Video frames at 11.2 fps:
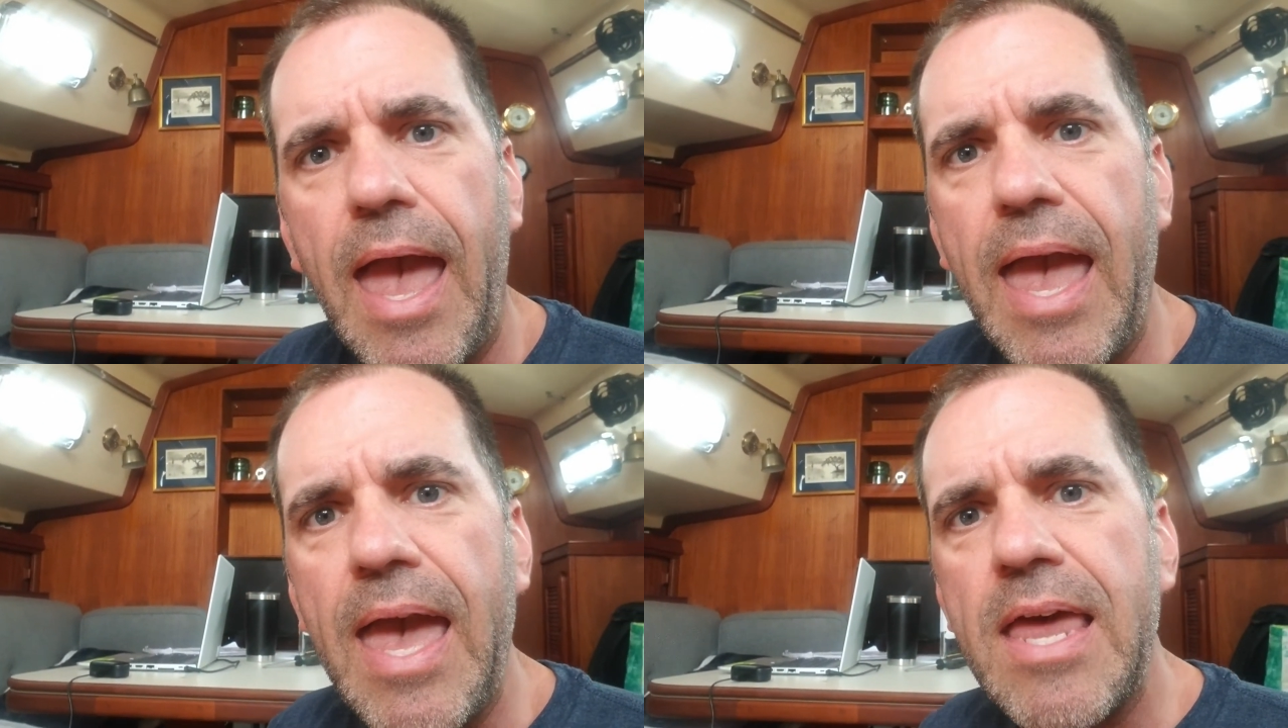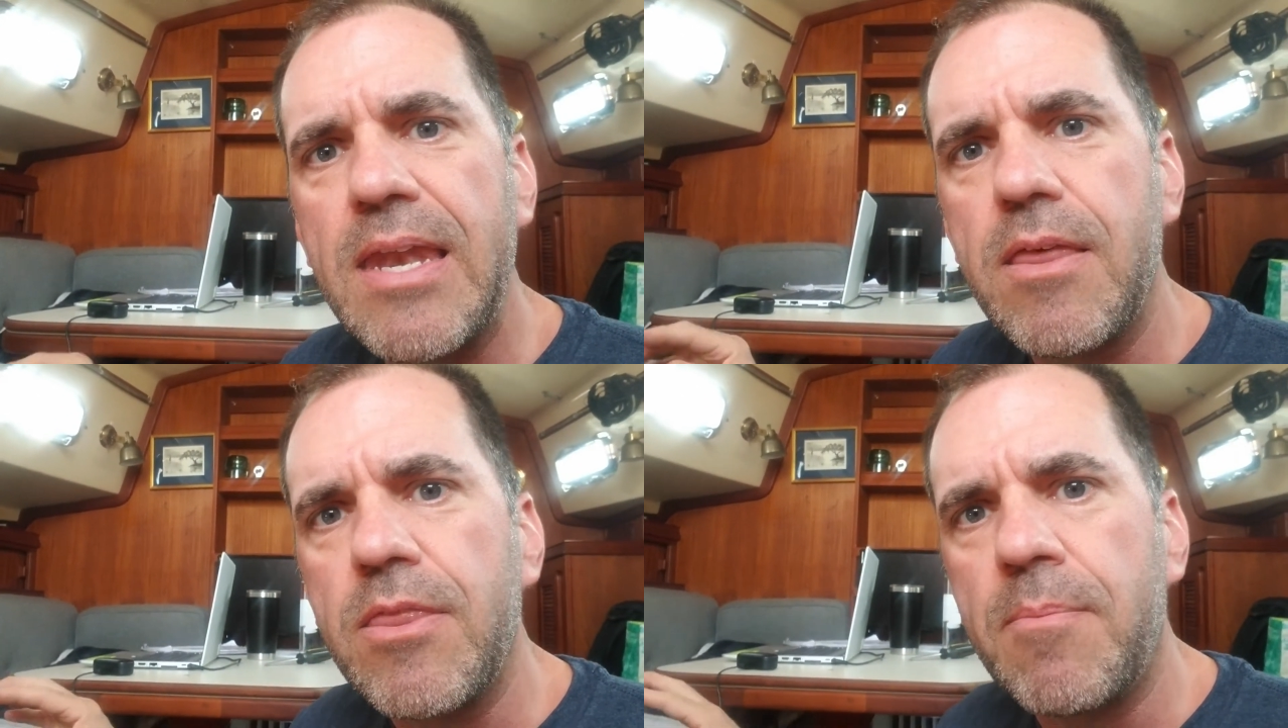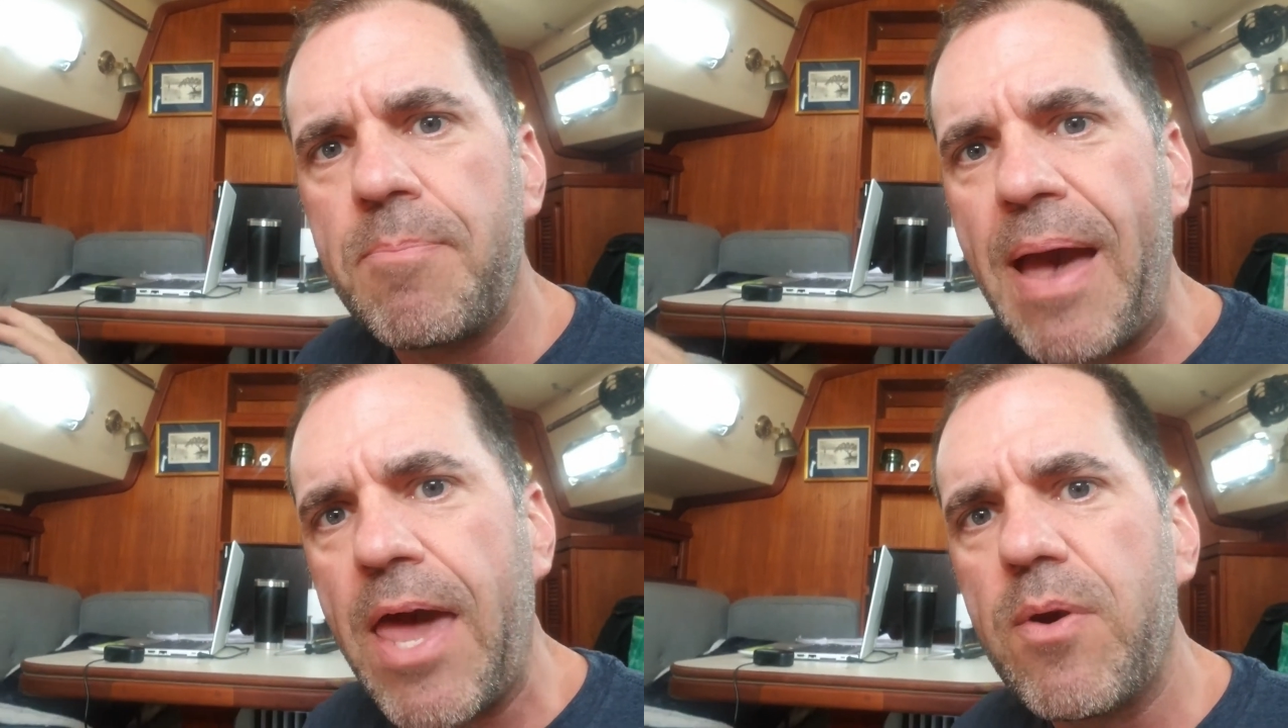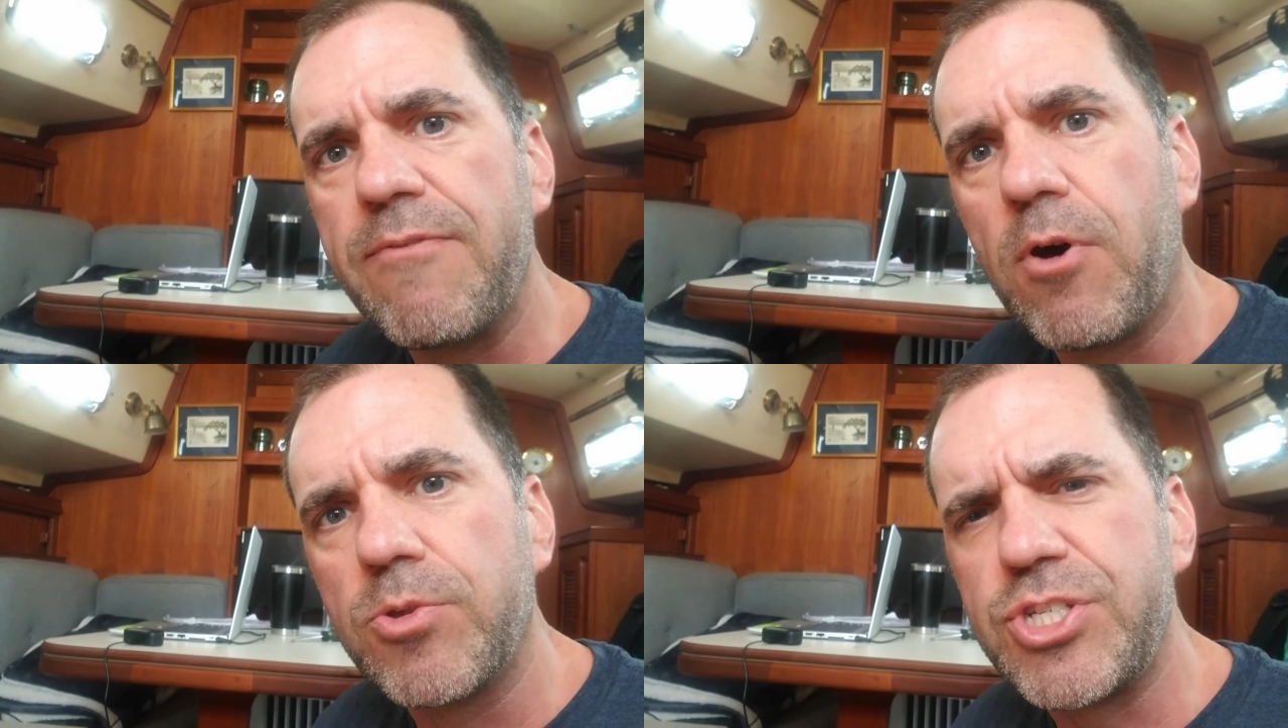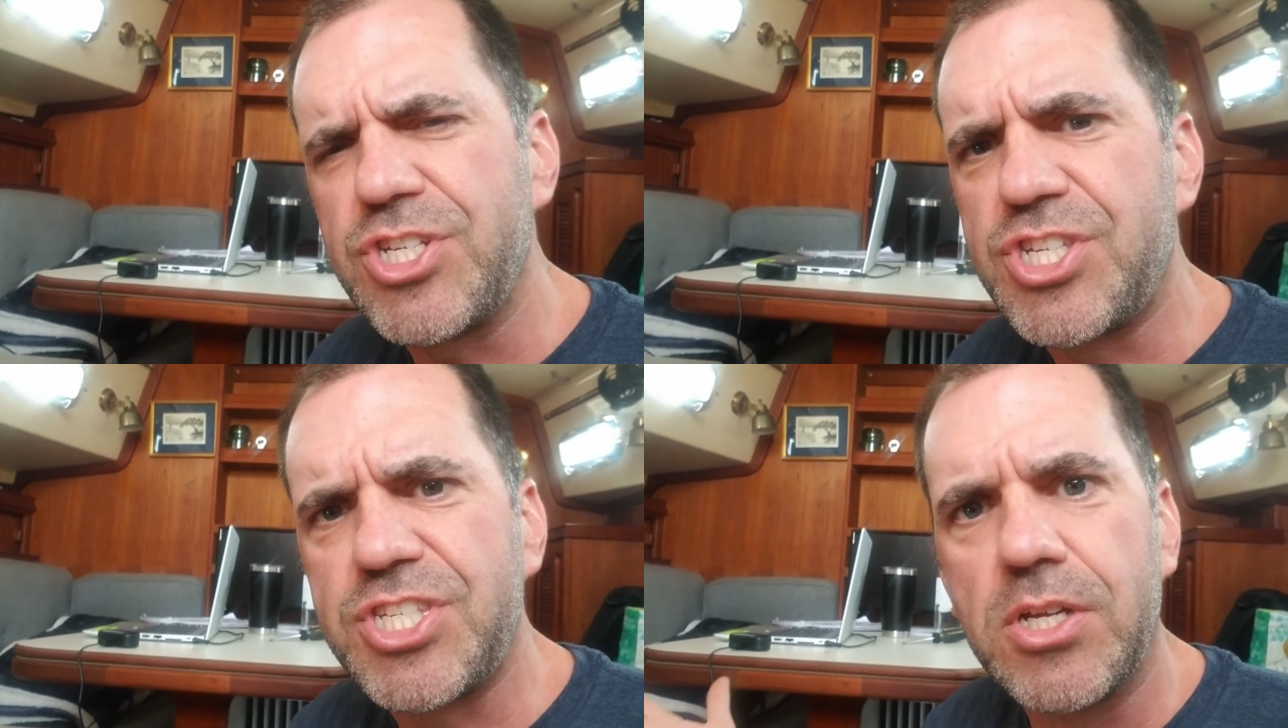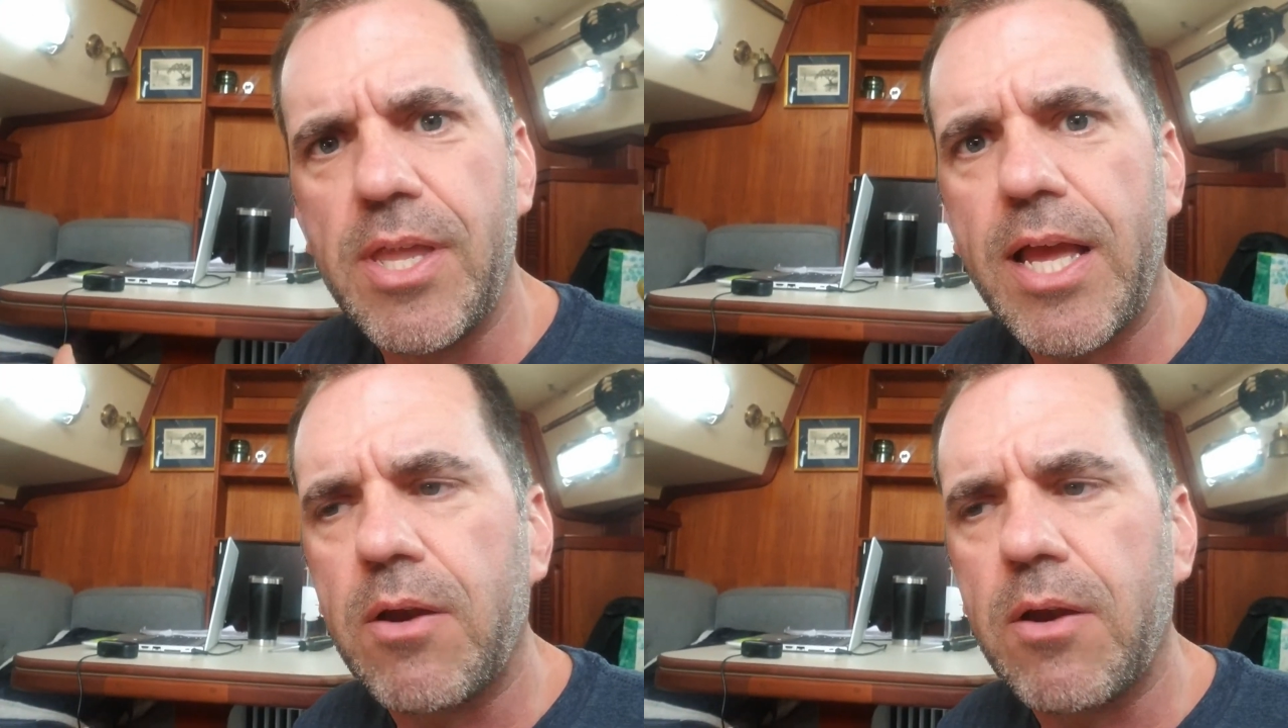and the battery voltage is still like